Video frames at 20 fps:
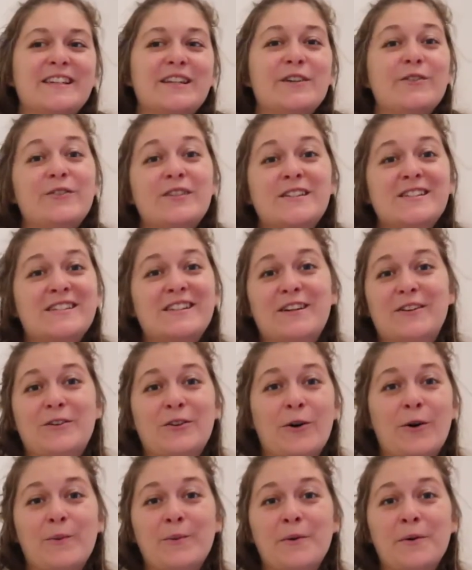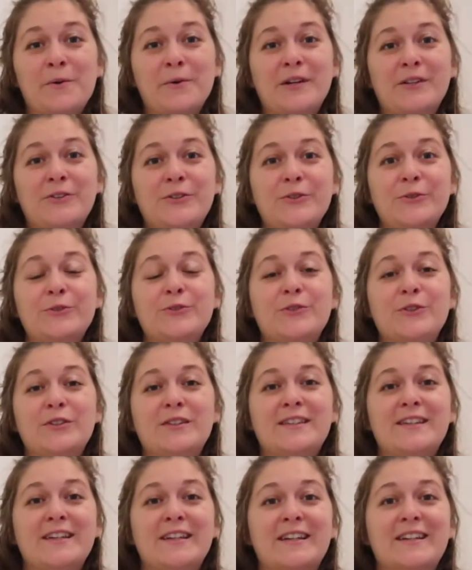If it's the norm around you, you
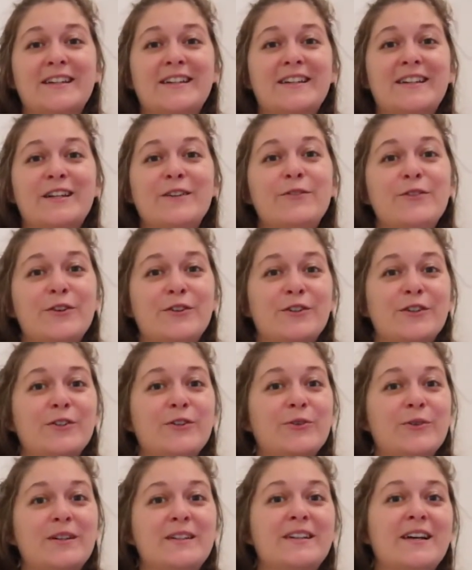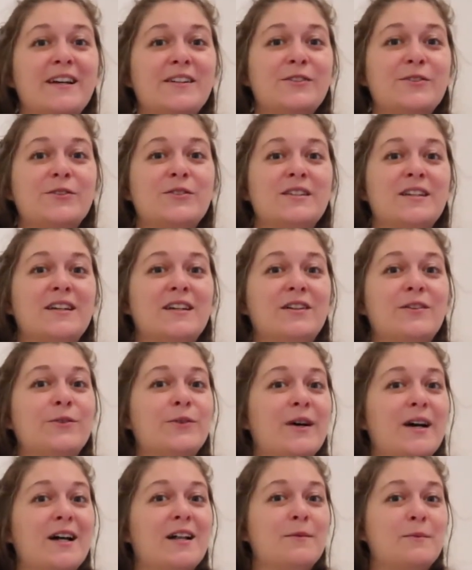think, if you're not doing that, you think,
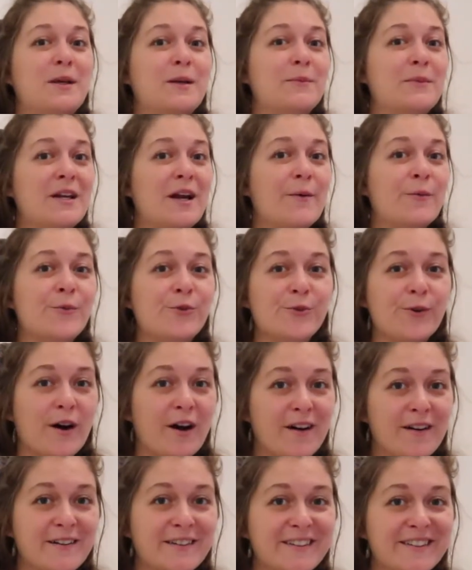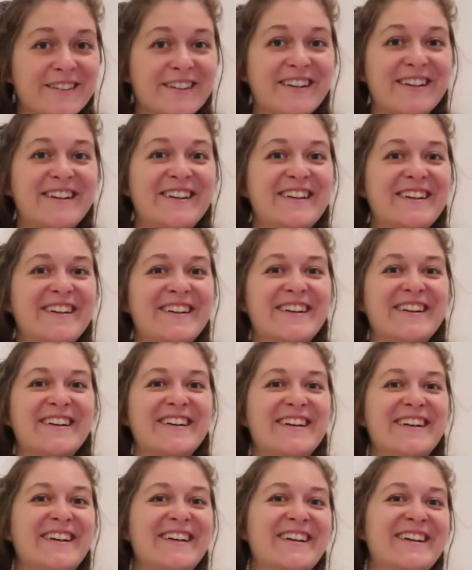well, maybe I'm wrong.
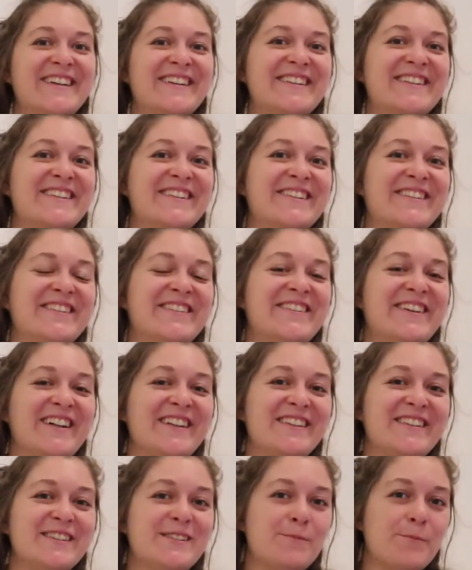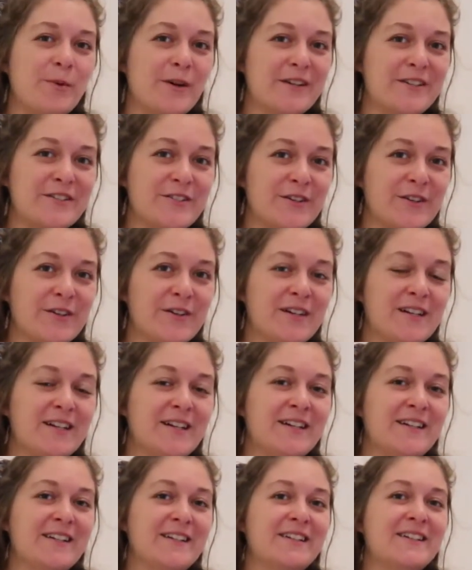You know, all this pressure,
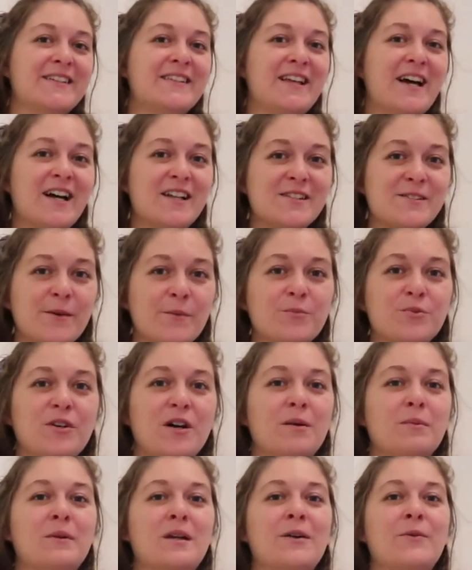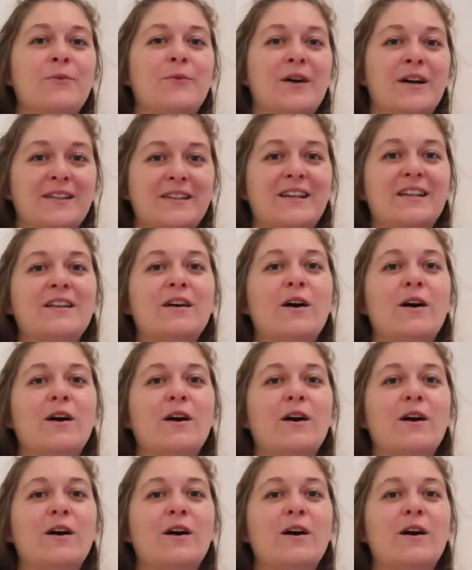that's a problem when it